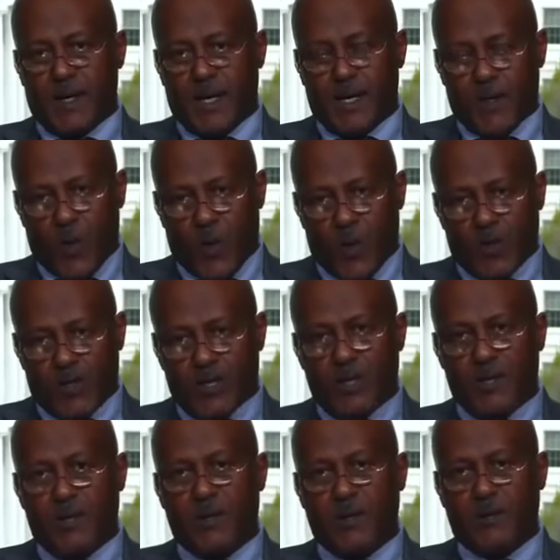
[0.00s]
and all
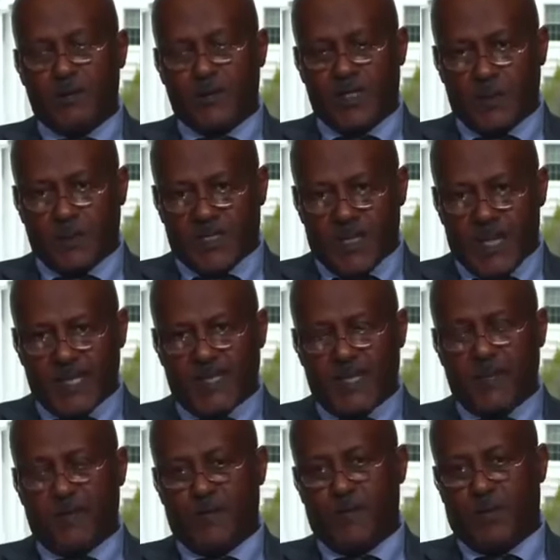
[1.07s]
the
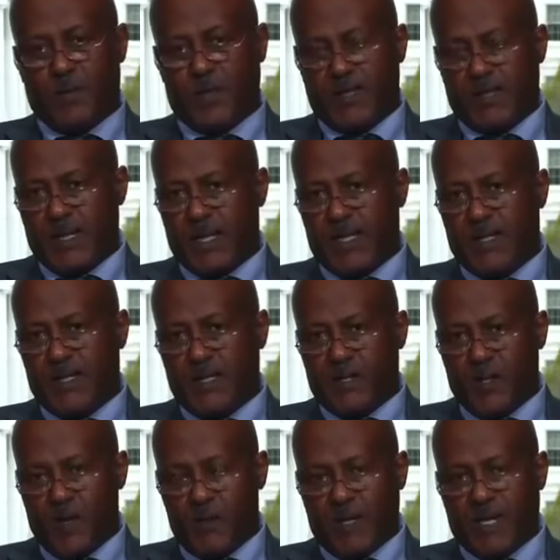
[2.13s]
substantive political and
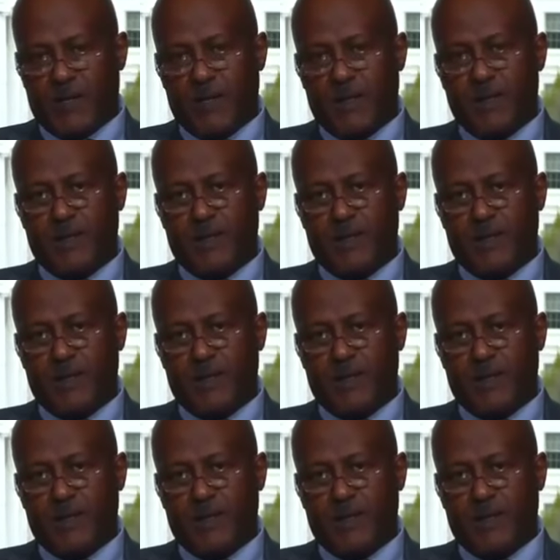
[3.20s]
economic